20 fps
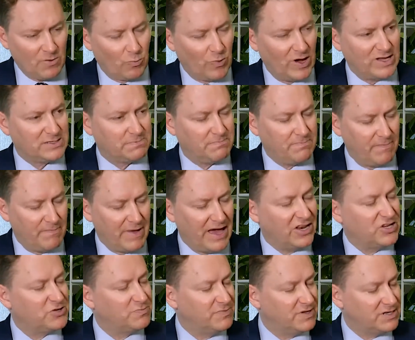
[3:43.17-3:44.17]
waste
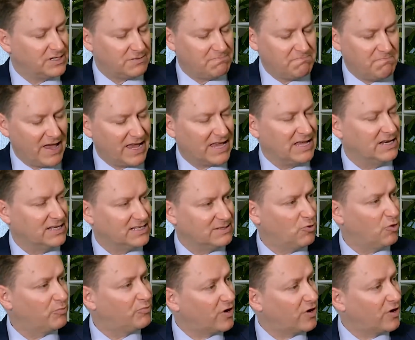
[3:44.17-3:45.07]
management mechanism or